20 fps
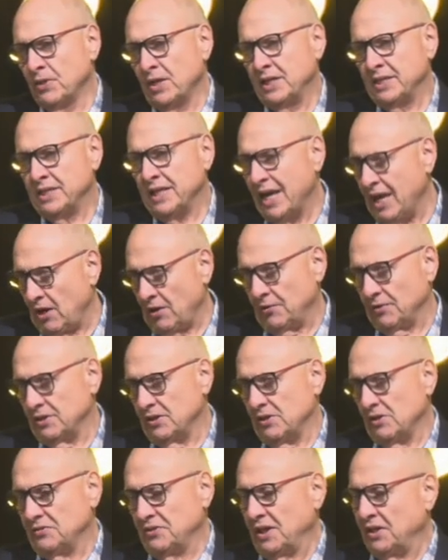Now,
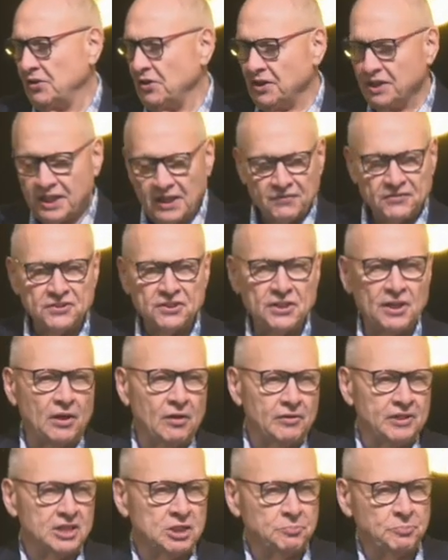they're the gifts of the
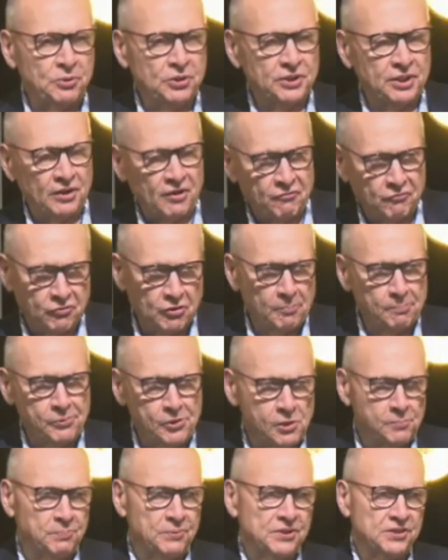Holy Spirit that are for a
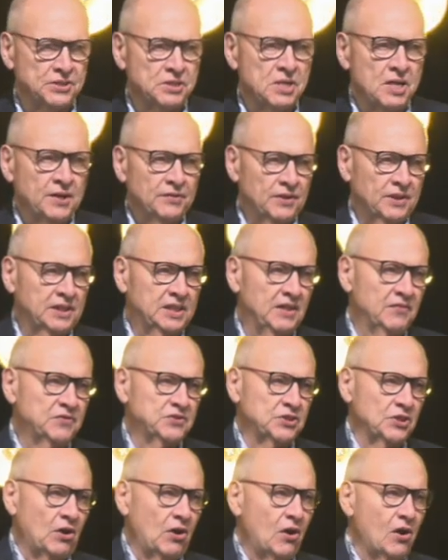purpose. The
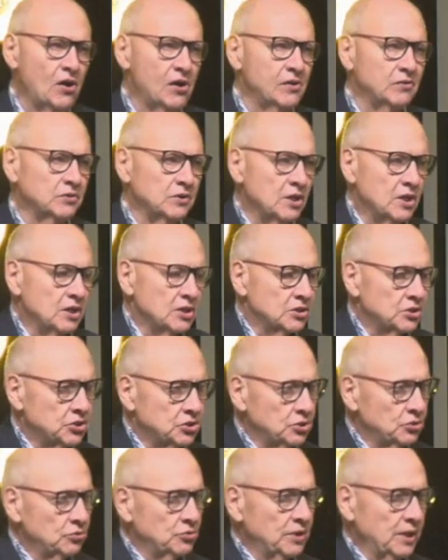gifts are
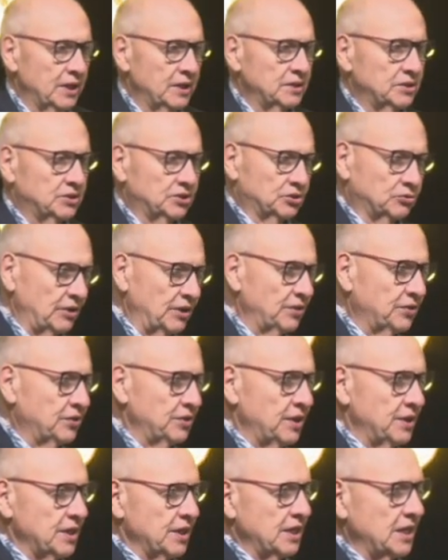to strengthen
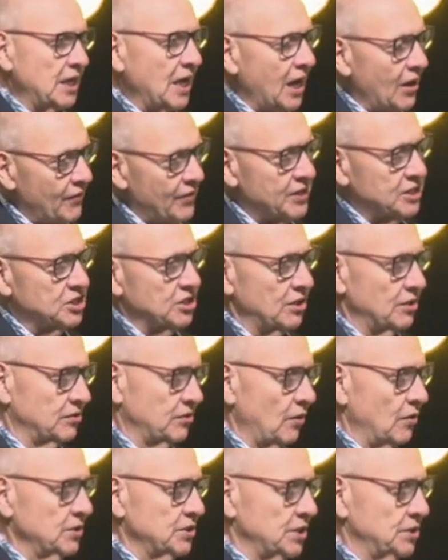and encourage
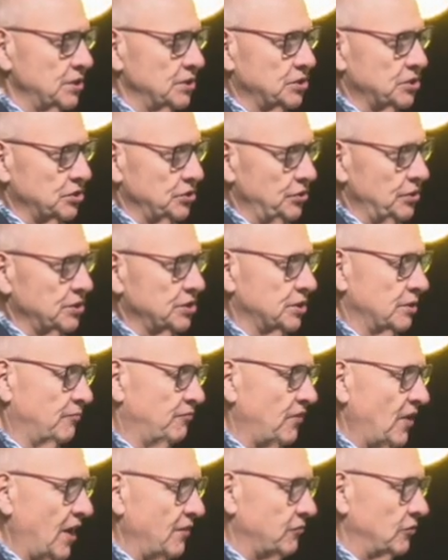those in the church. The
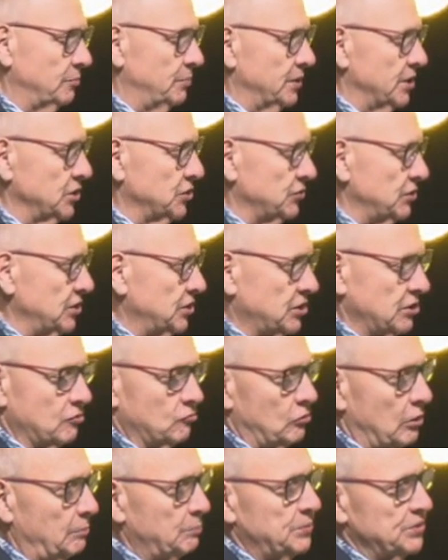fivefold ministry is to
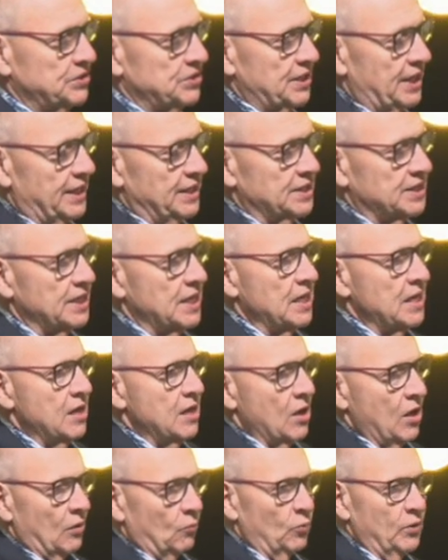equip the saints.
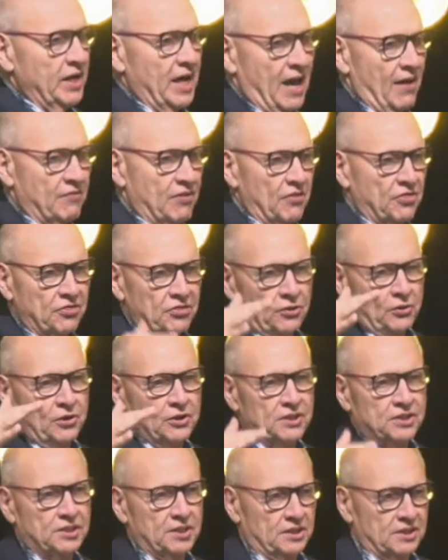We have the
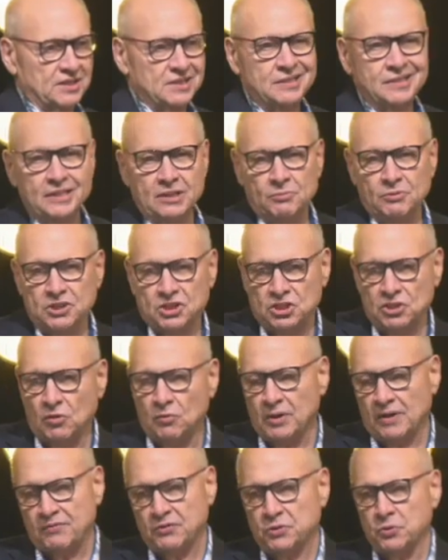third tier, which no
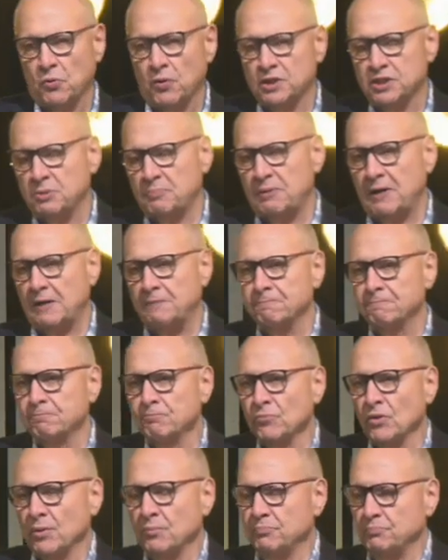one ever talks about.
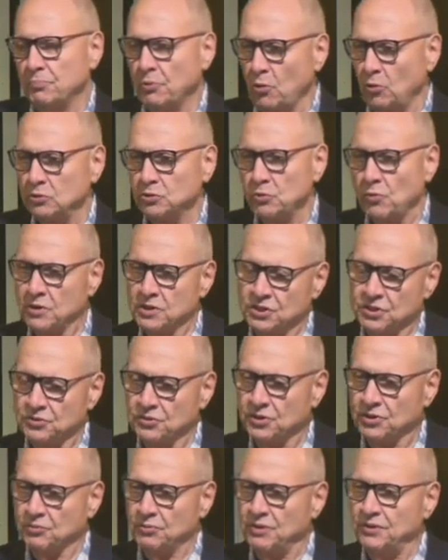Paul talks to the
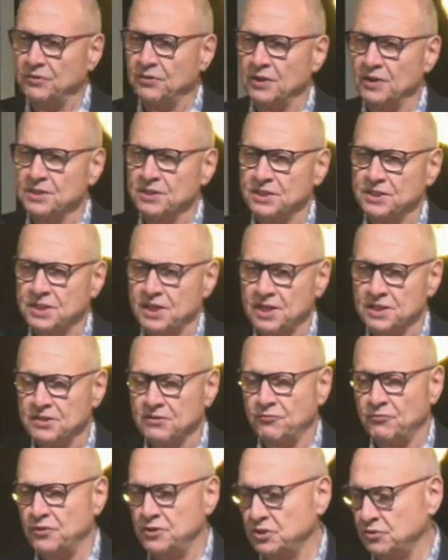Corinthians. He says in
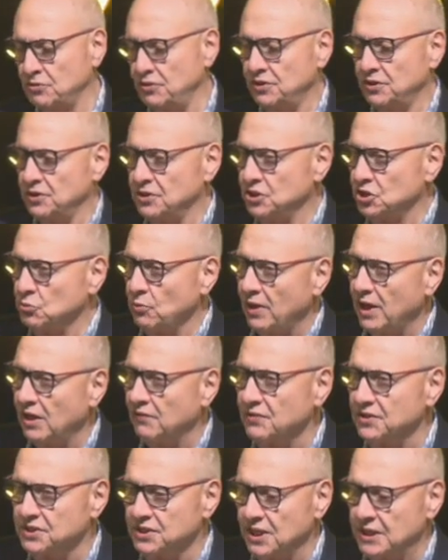1 Corinthians 12,
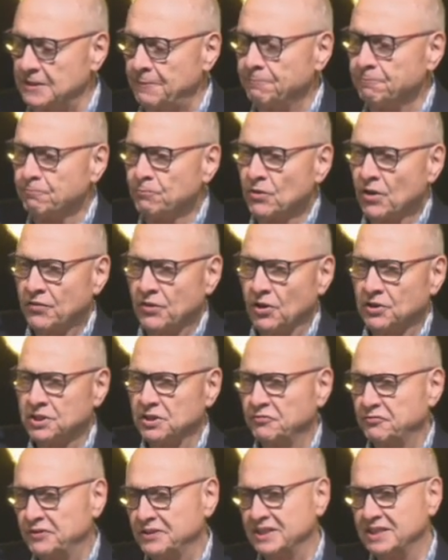he says, there are
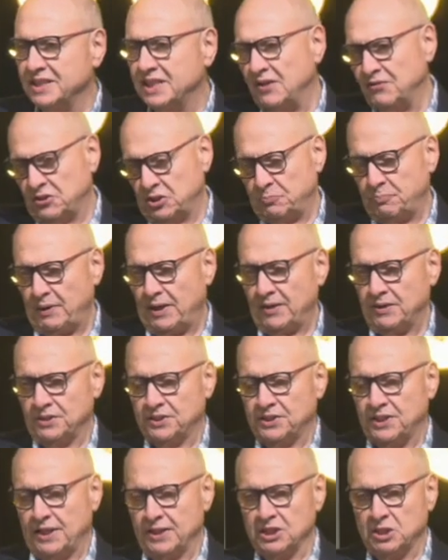different gifts by the
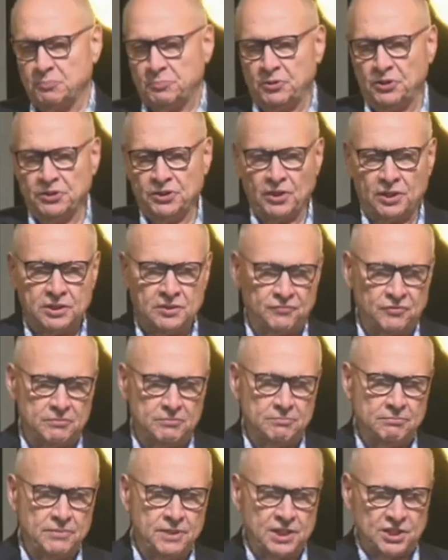same Spirit. There are different
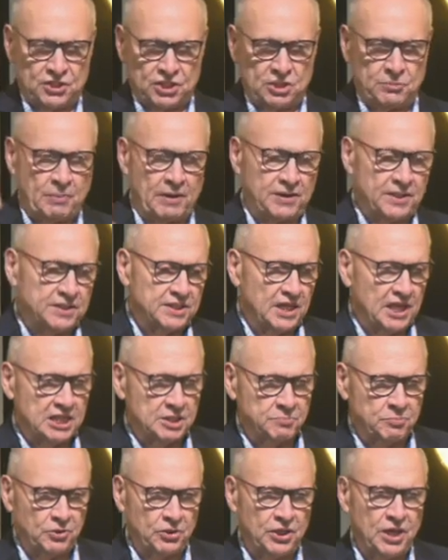ministries by the same
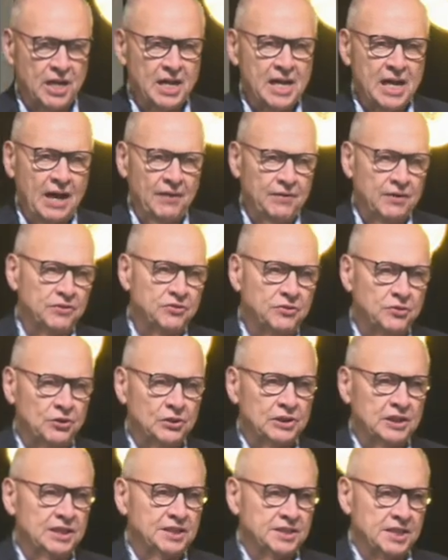Spirit. And then
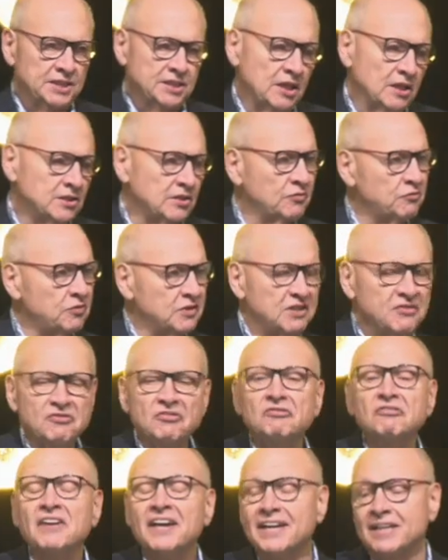thirdly, he says, there are different
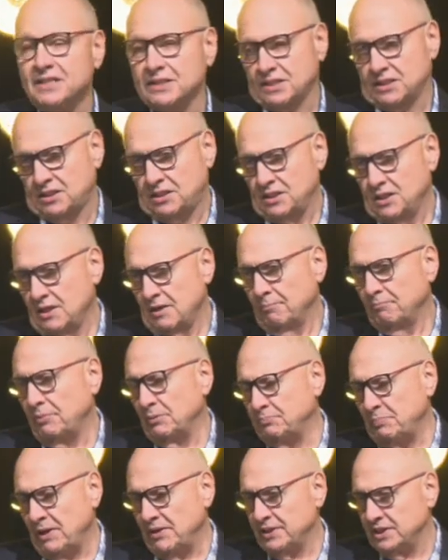effects, but
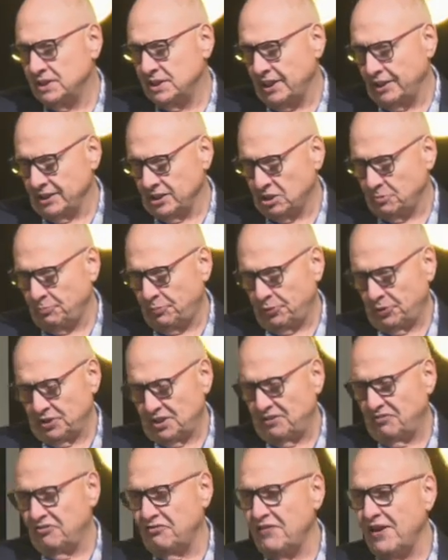by the same Spirit. The
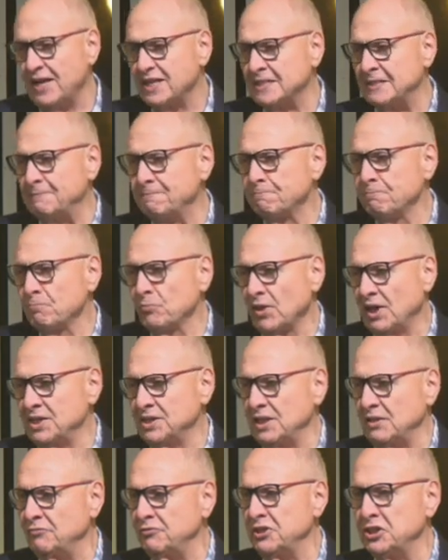effect is
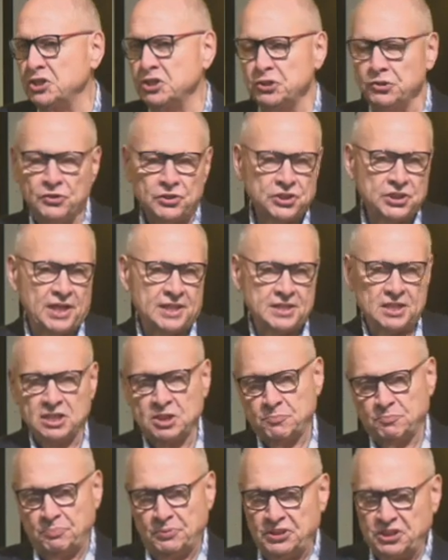every church has a
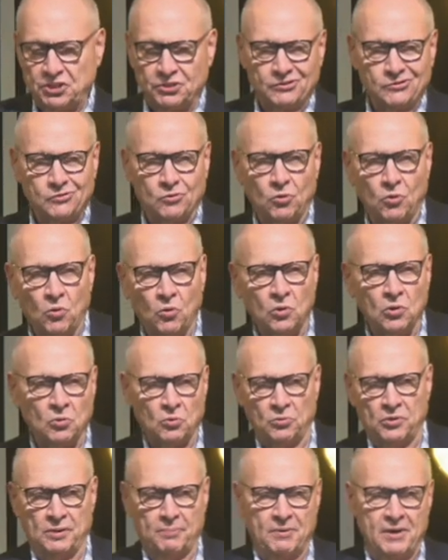special call
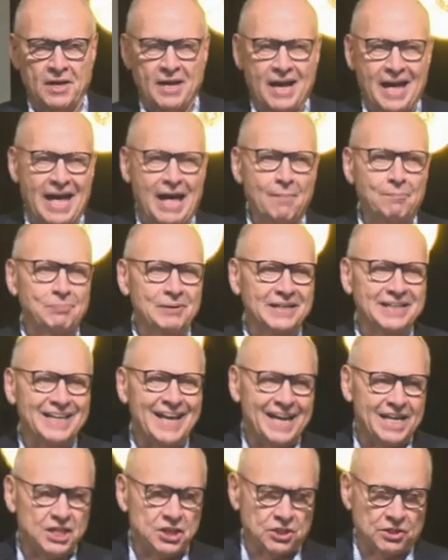or
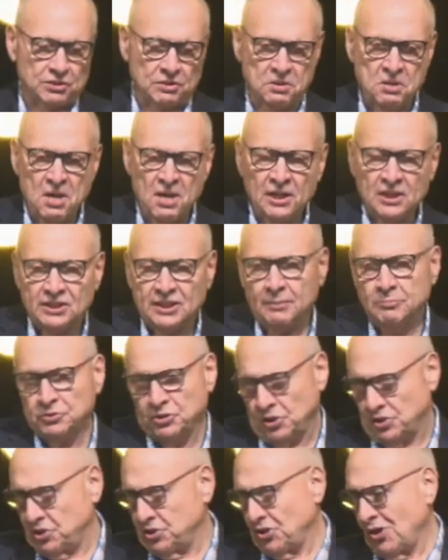application. Some
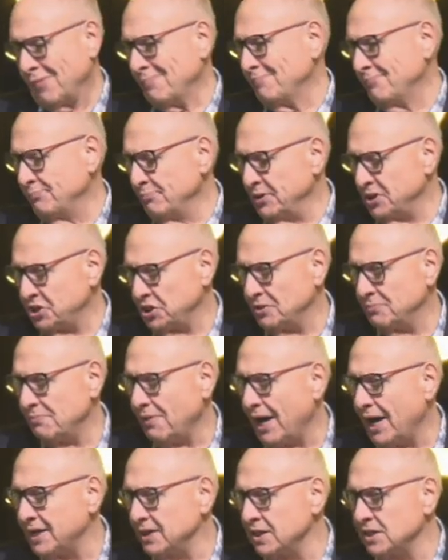churches are
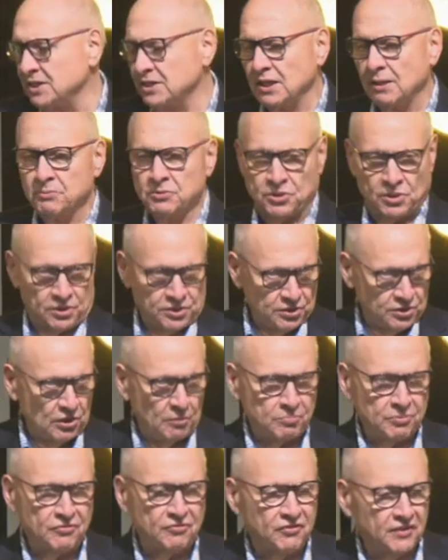mission-minded. Some churches are
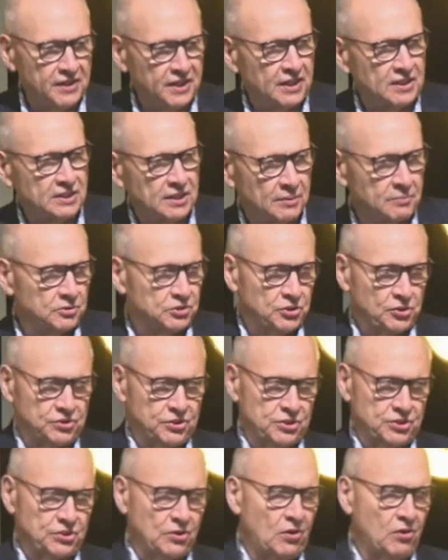prophetic. Some
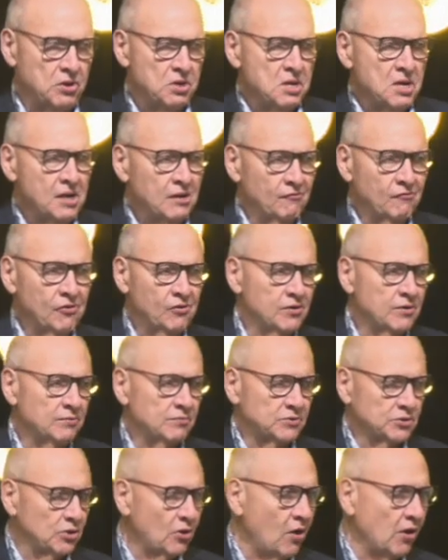churches are very
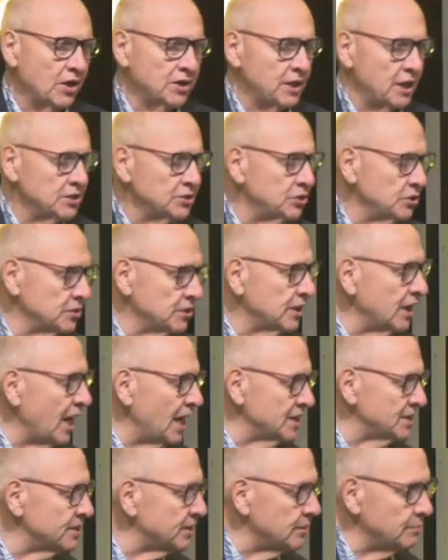targeted at certain
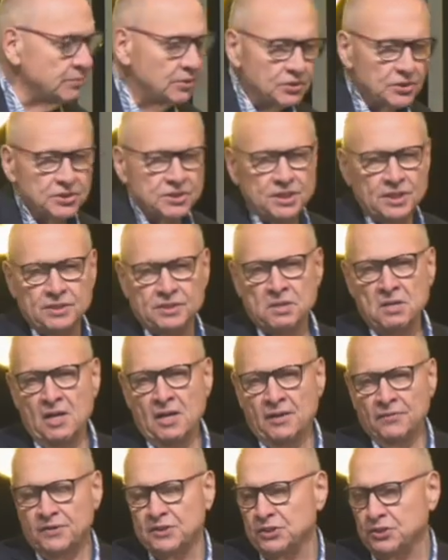kinds of communities.
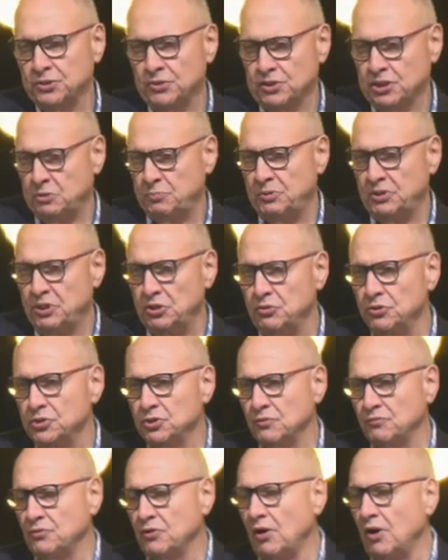This church has been used
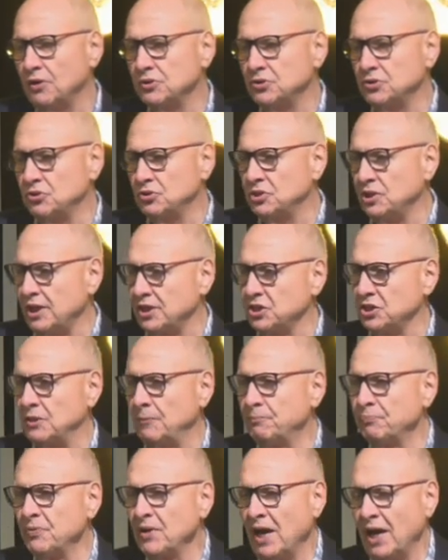of God to touch.
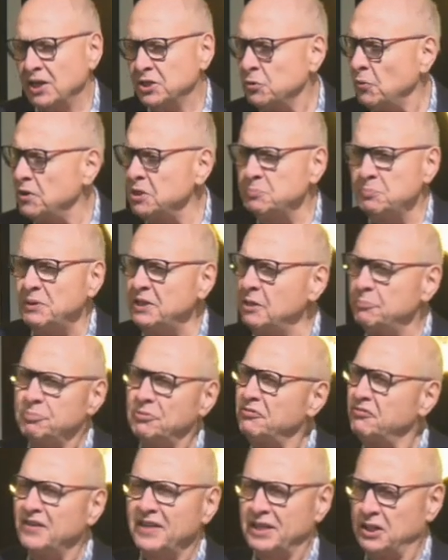And it's always been a
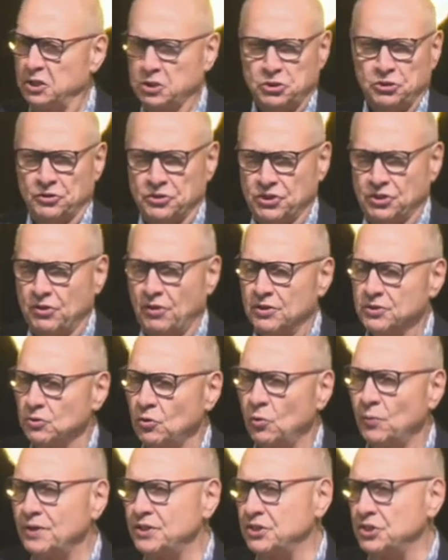prophetic church. God's
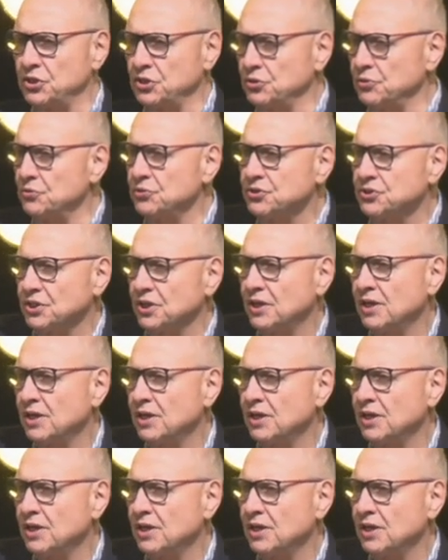always used